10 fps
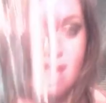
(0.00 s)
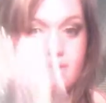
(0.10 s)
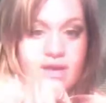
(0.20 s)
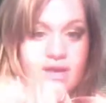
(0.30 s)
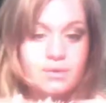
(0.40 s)
Look
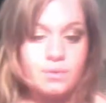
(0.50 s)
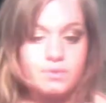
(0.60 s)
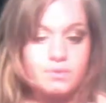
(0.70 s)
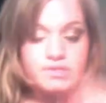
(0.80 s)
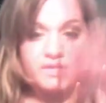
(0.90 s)
how cool.
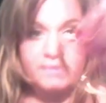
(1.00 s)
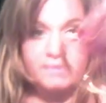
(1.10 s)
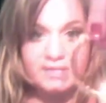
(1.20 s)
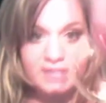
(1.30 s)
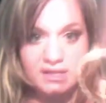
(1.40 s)
So this one
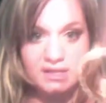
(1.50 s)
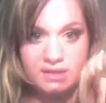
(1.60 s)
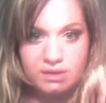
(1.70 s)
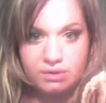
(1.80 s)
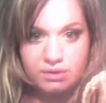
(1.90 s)
is like
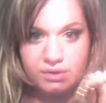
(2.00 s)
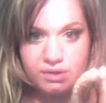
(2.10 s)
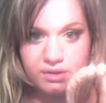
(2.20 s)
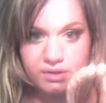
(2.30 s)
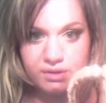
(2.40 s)
little
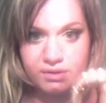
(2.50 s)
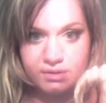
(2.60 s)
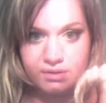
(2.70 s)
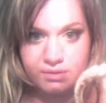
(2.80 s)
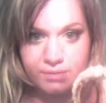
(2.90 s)

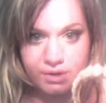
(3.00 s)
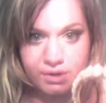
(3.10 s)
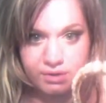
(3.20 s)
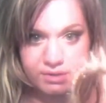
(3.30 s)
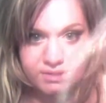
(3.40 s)

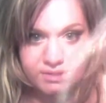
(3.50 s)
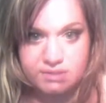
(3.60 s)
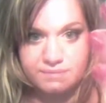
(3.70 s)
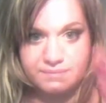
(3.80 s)
pearls.